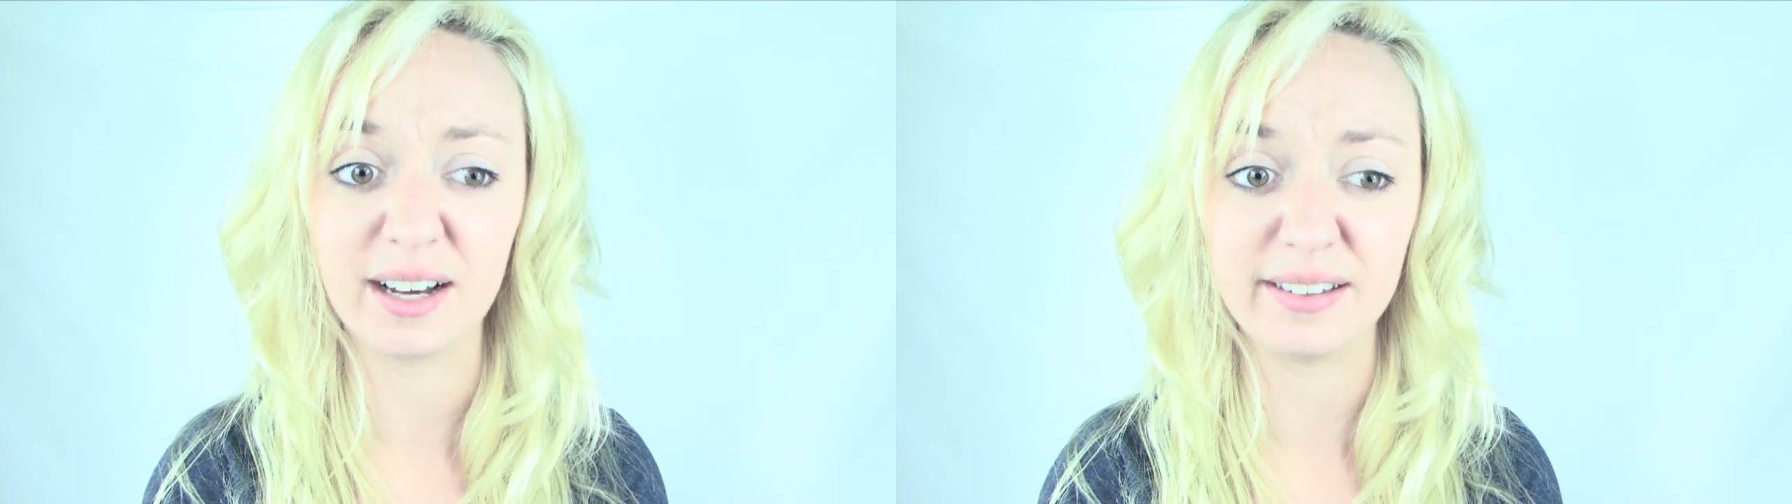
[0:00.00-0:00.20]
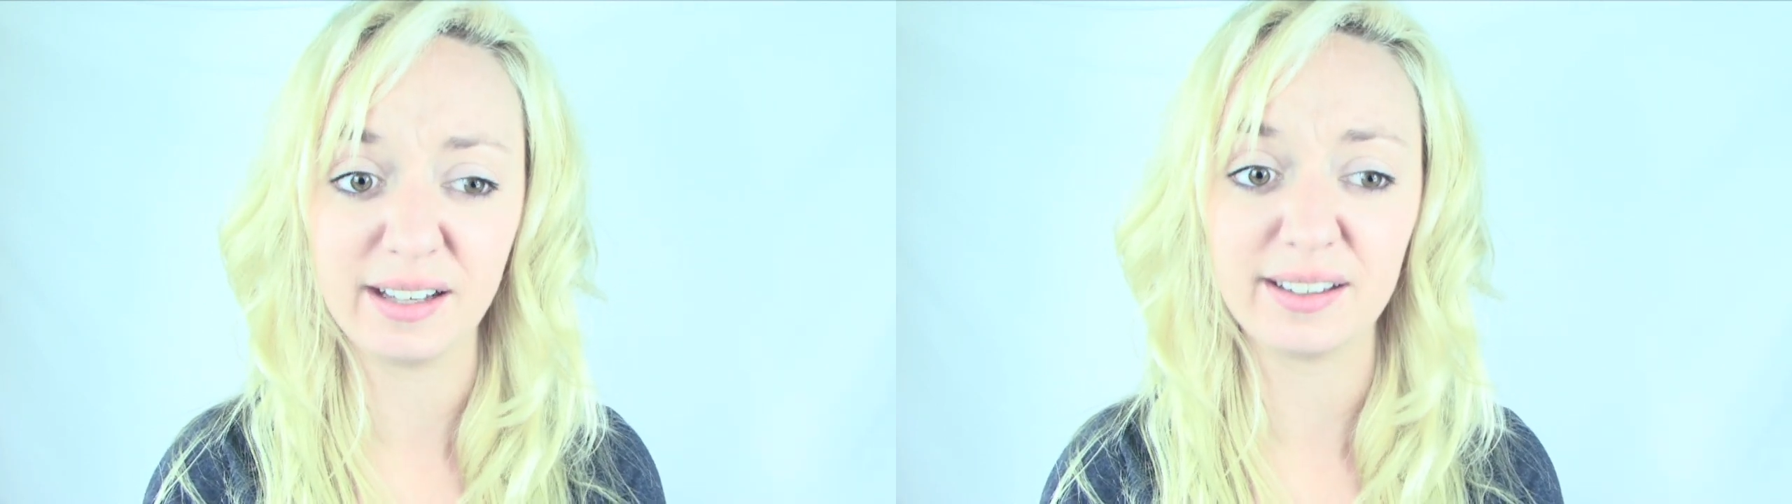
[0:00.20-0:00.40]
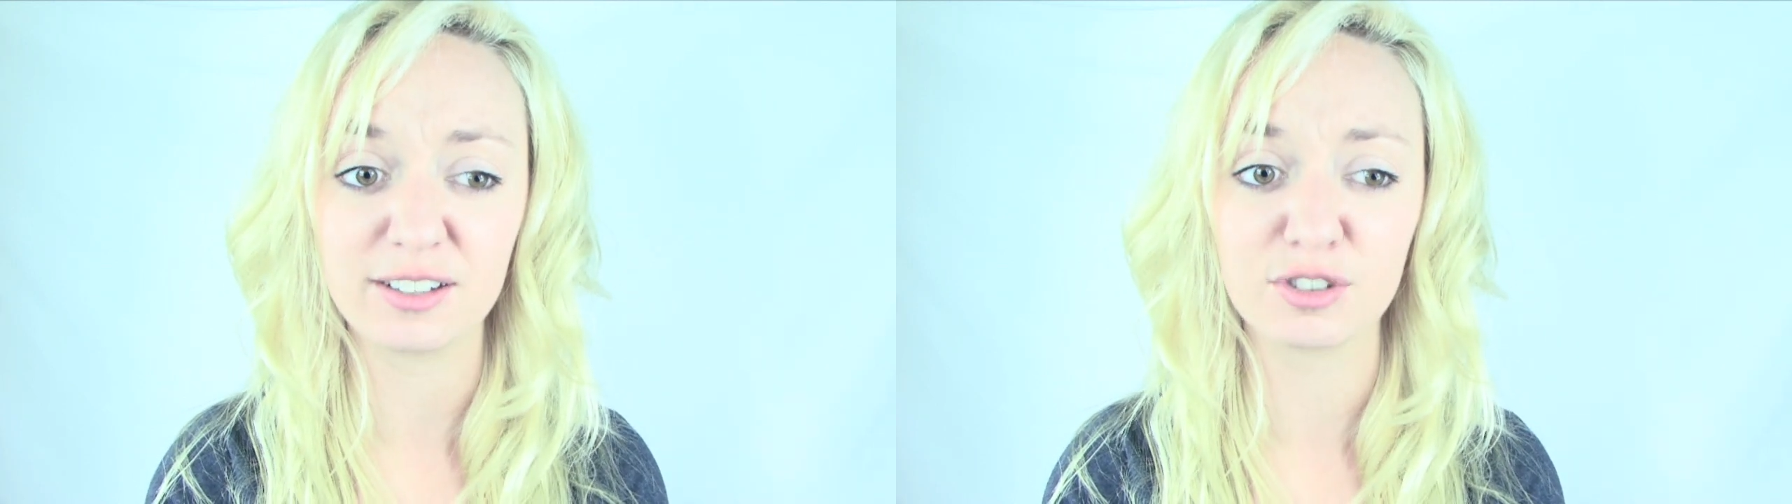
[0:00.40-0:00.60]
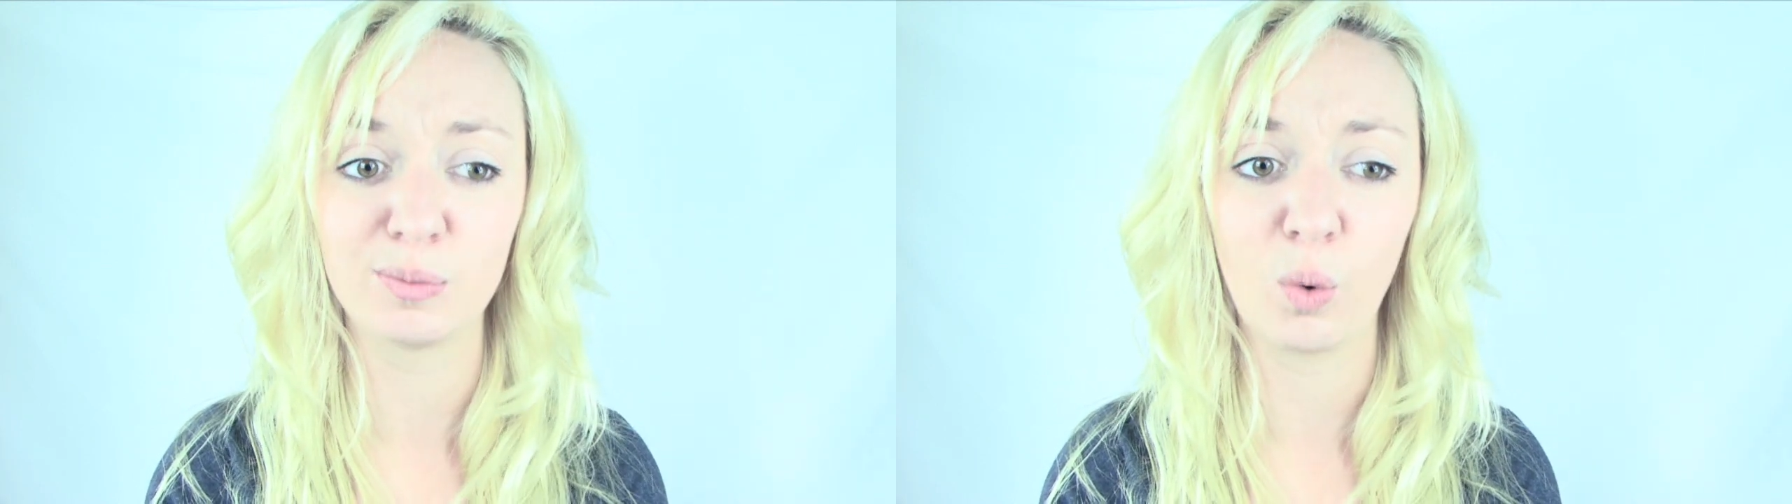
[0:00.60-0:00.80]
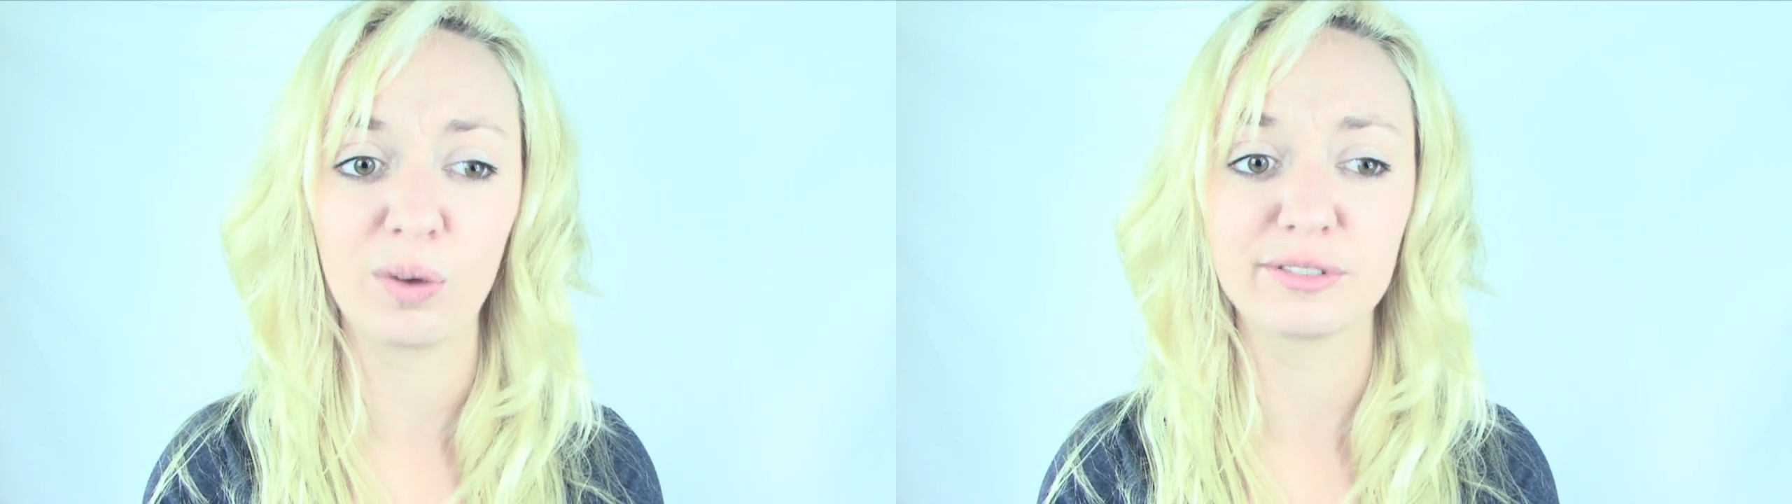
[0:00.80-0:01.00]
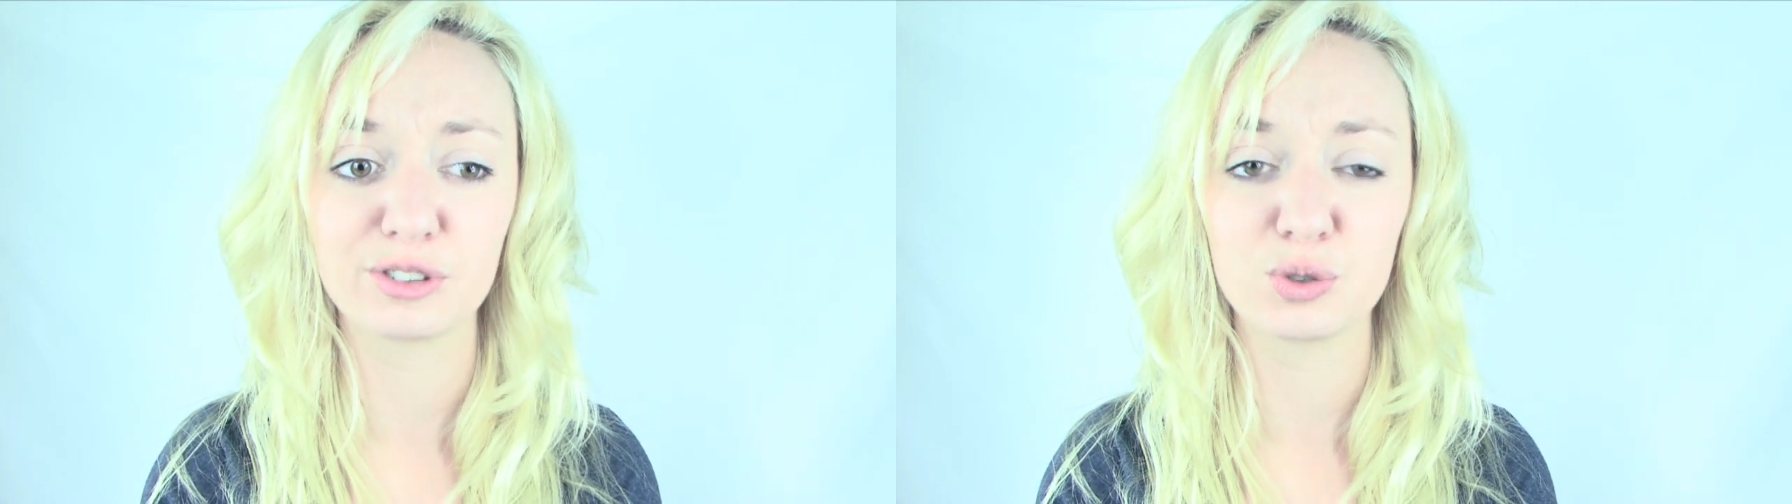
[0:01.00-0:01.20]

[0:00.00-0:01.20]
I think that's the moral of the